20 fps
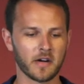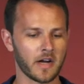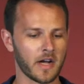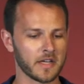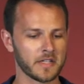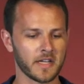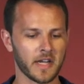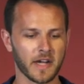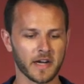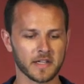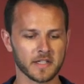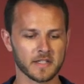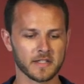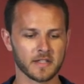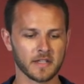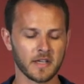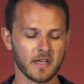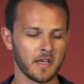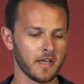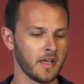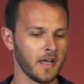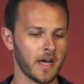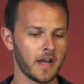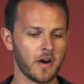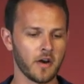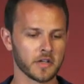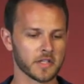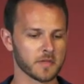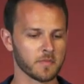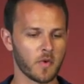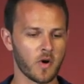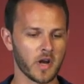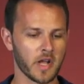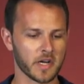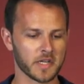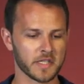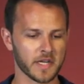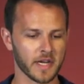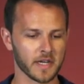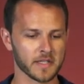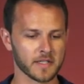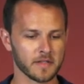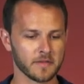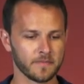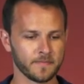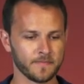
attacks and a lot smaller attacks.